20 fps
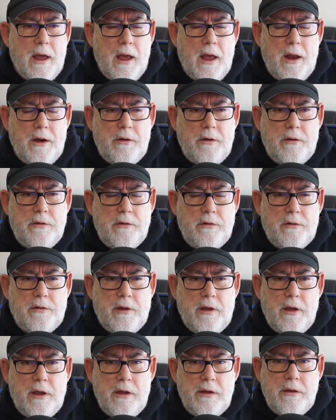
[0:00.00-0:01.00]
And
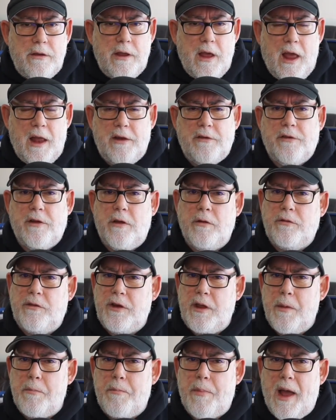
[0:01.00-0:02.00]
you had to go
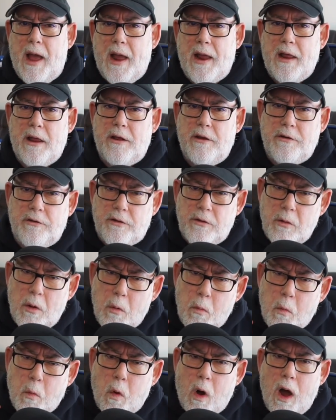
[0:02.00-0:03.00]
to your bank and do
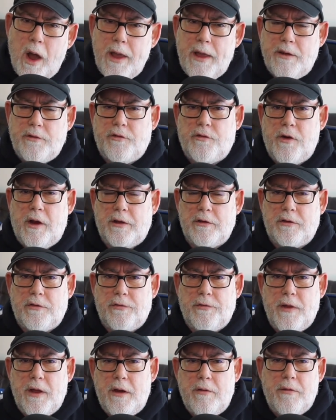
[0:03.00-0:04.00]
a wire
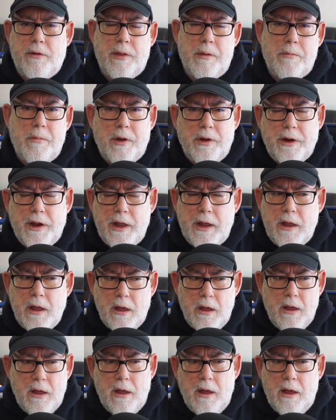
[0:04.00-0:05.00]
transfer of the money.
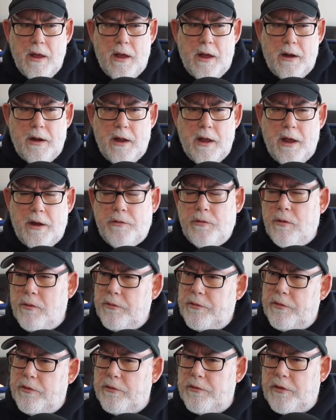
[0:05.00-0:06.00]
And I had
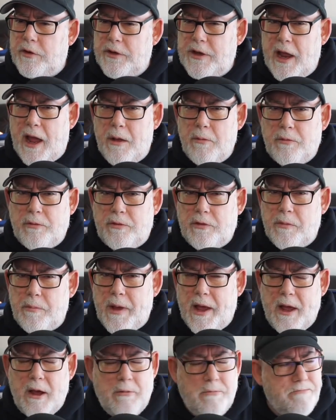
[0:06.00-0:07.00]
all sorts of doubts
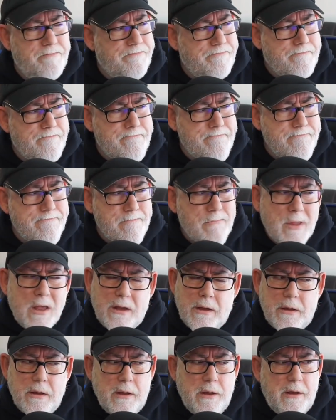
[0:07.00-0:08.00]
about,
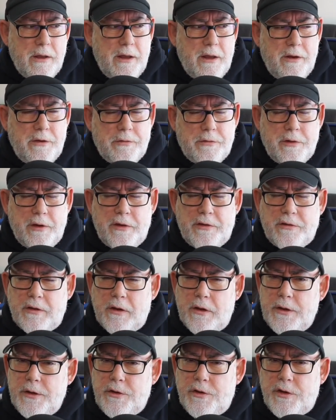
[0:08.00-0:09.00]
is this
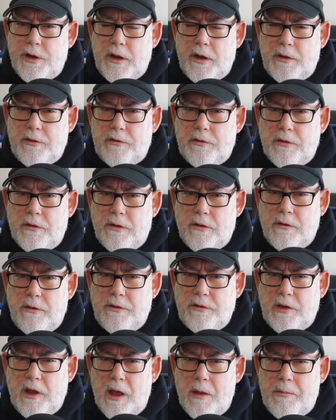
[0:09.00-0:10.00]
legit or
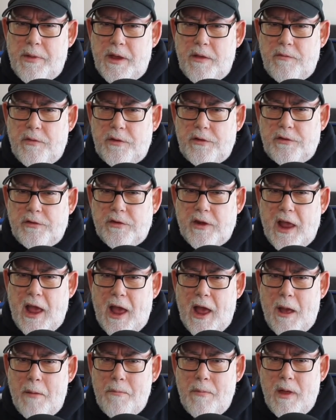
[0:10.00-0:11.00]
is it a bit of a
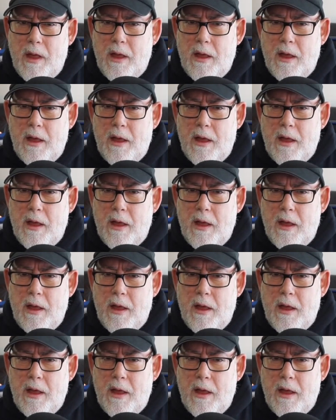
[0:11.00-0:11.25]
scam?